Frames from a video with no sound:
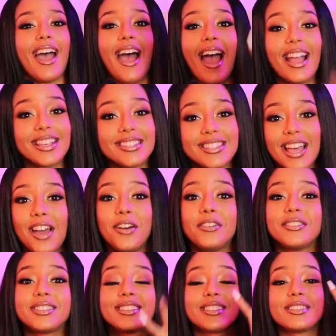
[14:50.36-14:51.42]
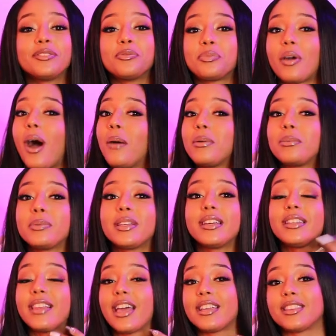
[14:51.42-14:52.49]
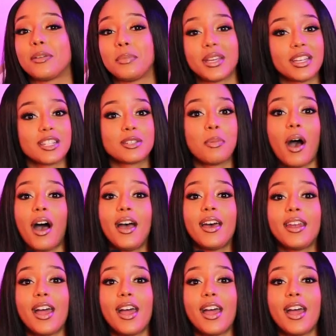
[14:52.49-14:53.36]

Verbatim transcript: I sound probably like the biggest pothead